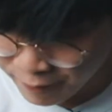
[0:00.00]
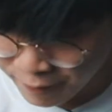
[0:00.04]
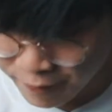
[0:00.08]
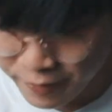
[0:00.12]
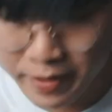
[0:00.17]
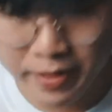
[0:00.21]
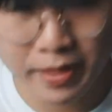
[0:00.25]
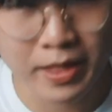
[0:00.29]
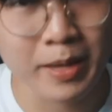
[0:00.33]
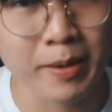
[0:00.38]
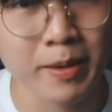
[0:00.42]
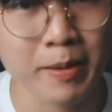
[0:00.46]

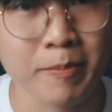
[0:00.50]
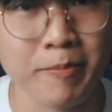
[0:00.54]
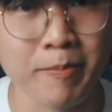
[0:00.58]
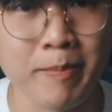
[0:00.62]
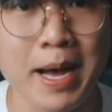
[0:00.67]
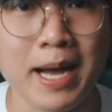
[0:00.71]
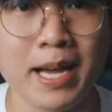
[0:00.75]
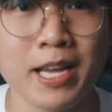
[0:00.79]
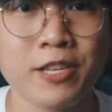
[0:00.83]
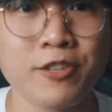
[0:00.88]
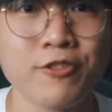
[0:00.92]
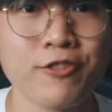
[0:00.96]
fit the
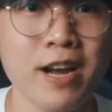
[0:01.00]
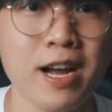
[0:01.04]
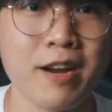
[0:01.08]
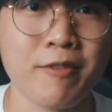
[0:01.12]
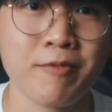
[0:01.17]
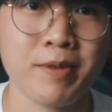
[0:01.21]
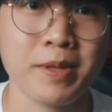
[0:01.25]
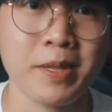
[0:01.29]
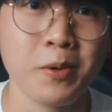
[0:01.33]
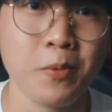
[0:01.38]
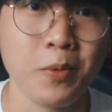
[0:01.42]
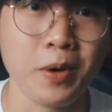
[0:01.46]
backing track
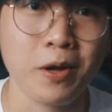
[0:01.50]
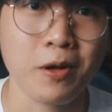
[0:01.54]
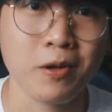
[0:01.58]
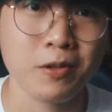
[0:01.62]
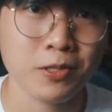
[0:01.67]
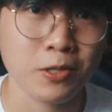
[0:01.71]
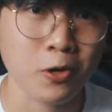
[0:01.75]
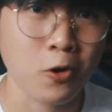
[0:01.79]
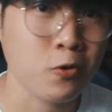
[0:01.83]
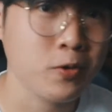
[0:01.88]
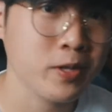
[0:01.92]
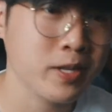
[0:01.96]
really
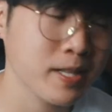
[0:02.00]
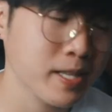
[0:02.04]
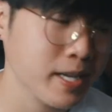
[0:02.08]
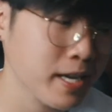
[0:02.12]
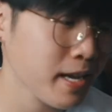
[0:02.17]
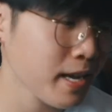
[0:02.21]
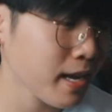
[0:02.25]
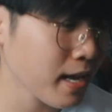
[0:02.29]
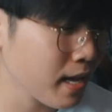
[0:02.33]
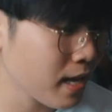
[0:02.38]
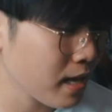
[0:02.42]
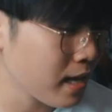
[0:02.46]
well
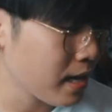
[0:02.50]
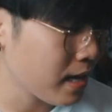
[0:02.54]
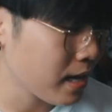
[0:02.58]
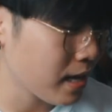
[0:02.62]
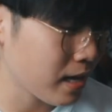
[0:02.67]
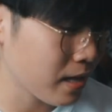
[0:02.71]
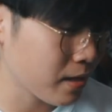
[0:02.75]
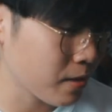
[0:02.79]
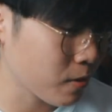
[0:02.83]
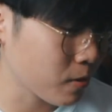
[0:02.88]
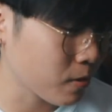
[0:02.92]
tonally, and